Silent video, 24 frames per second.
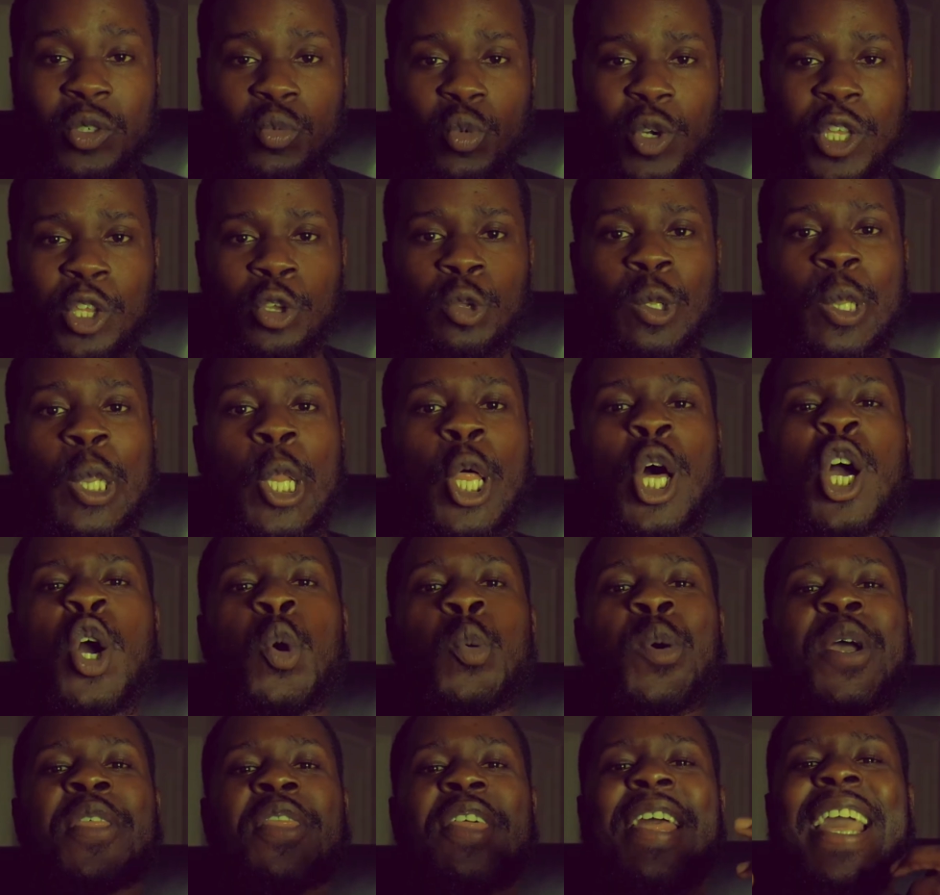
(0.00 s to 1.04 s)
when you look
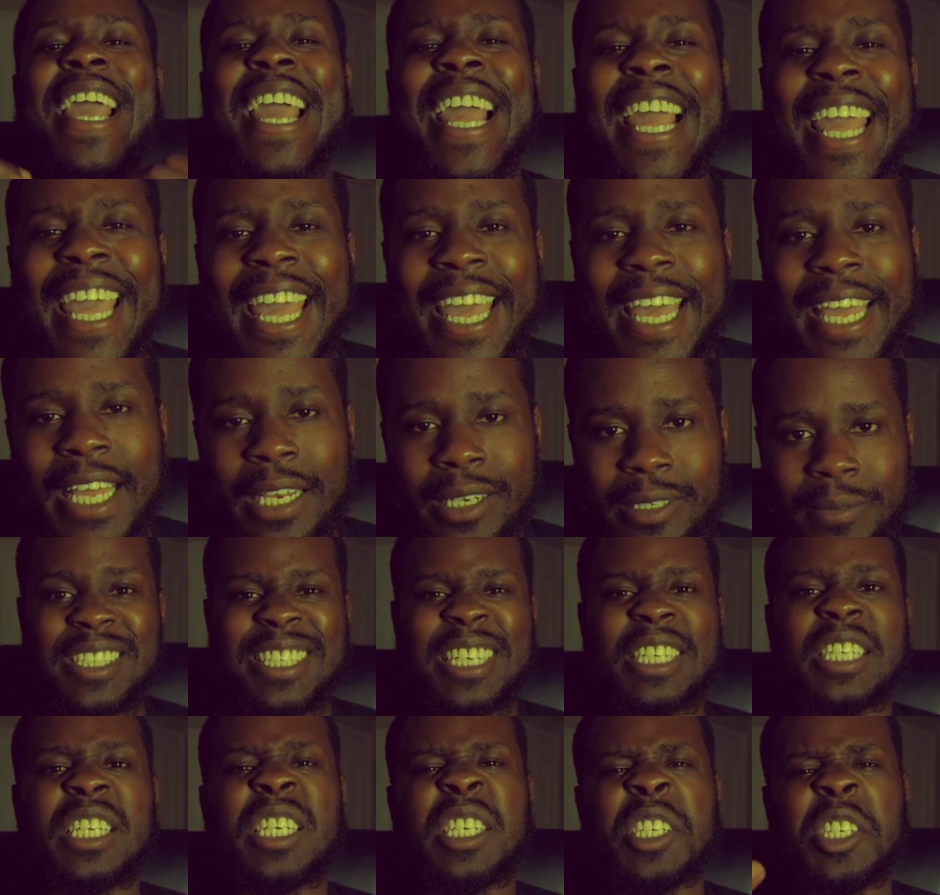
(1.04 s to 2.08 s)
within
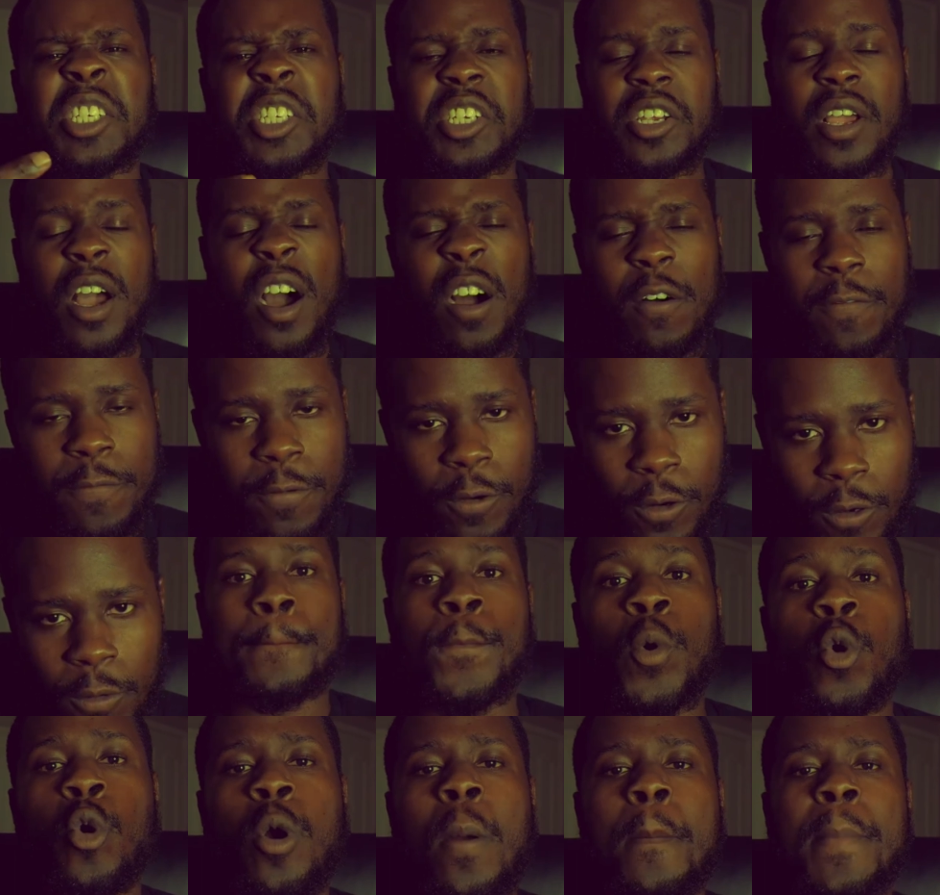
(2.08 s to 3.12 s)
to discover
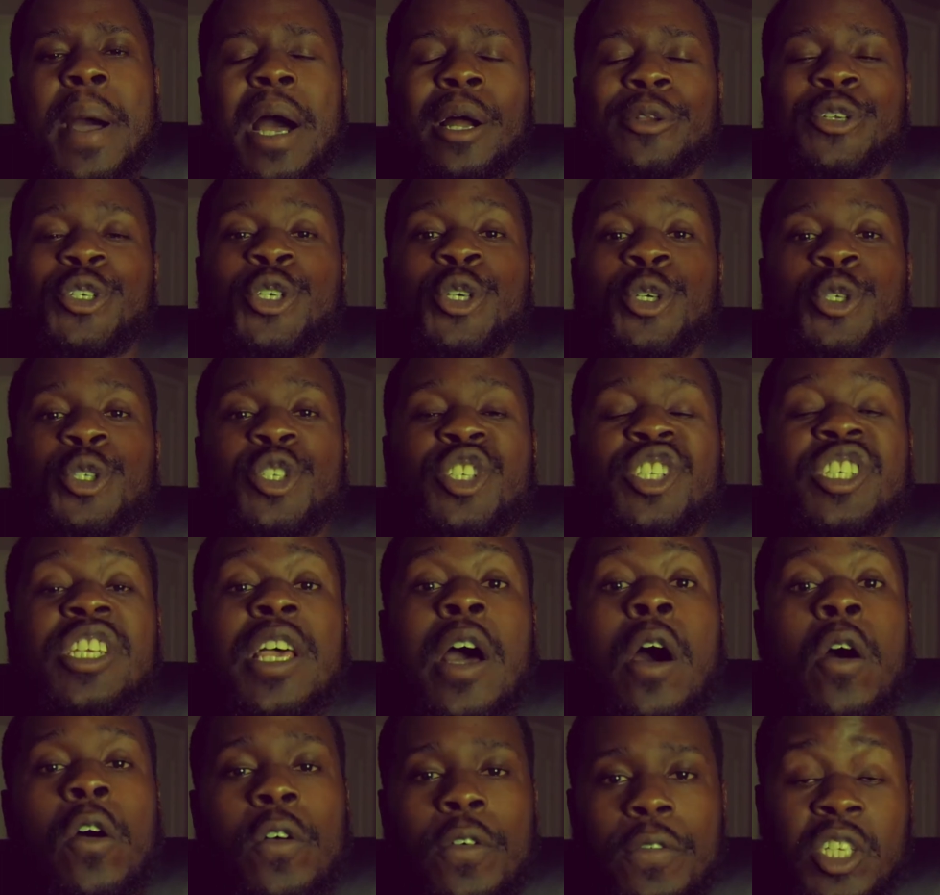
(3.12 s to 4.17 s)
more about
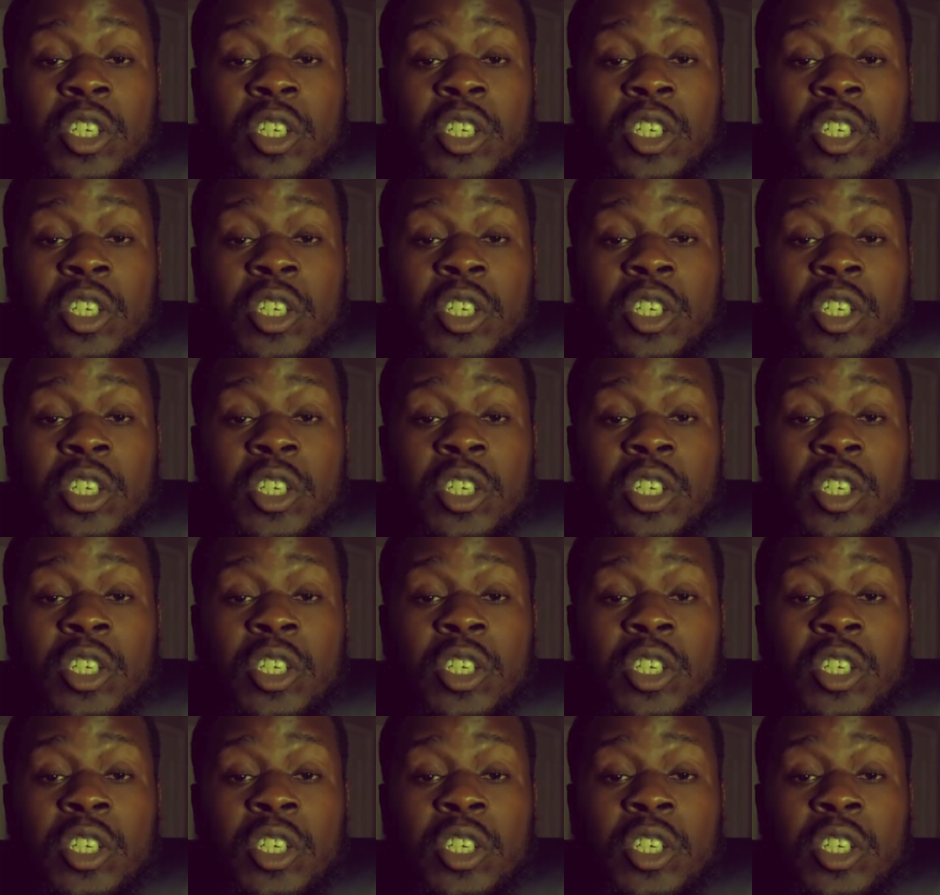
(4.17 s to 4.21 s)
yourself,